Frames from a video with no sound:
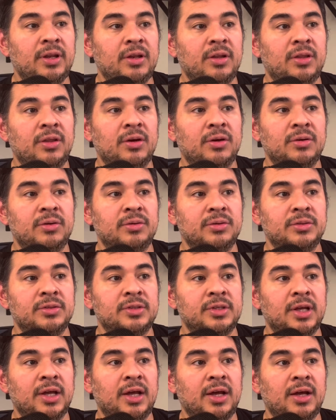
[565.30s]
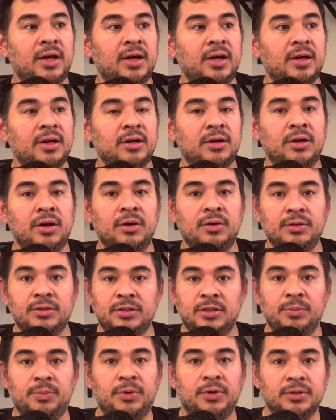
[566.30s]
those
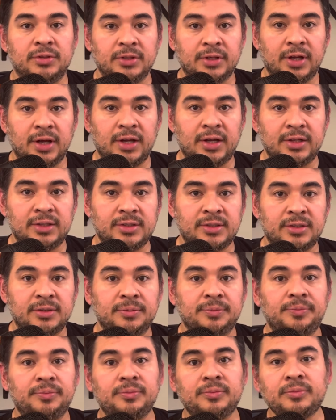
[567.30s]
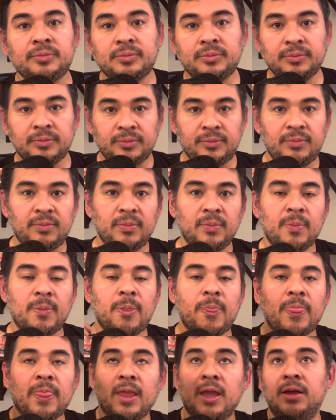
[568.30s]
ghosts, the poltergeists,
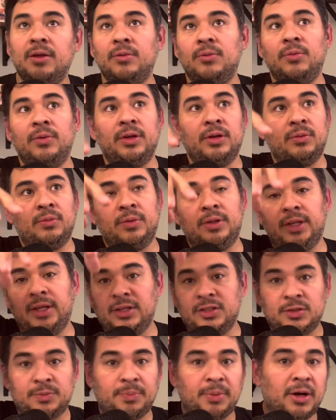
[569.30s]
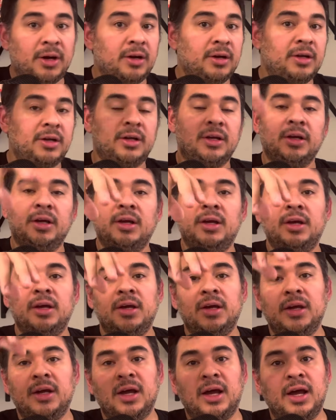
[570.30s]
when they spark,
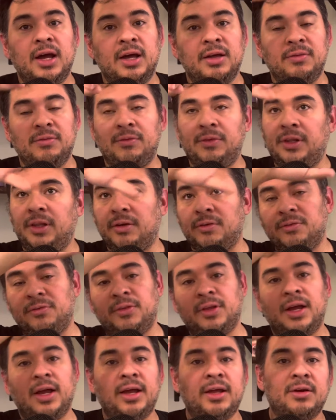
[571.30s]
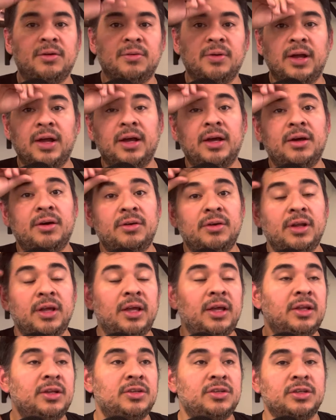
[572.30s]
when they're flying around,
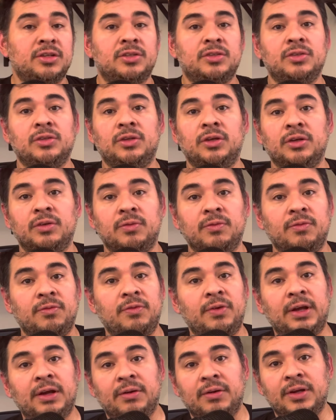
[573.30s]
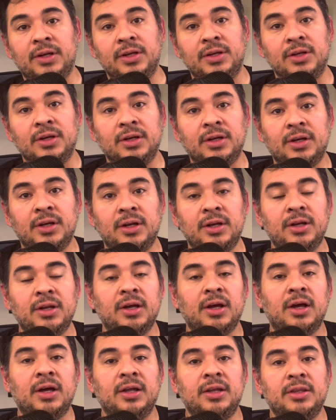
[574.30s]
it just looked very good
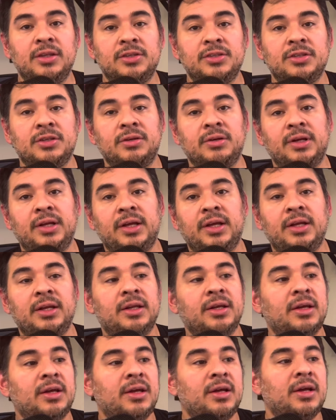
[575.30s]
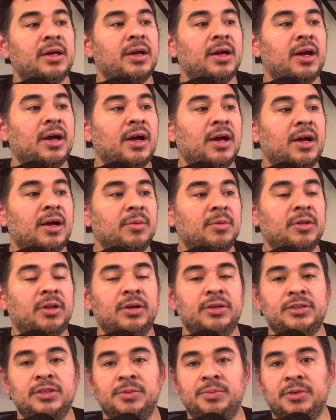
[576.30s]
on the screen.
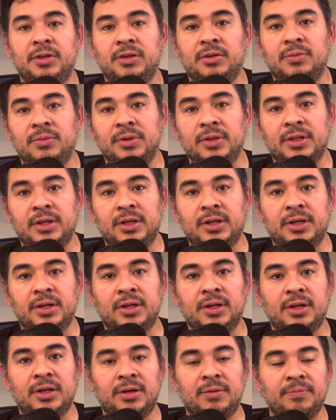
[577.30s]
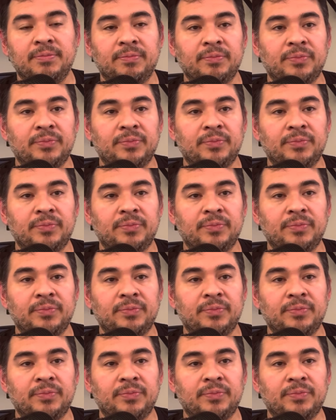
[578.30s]
Close-ups looked really good.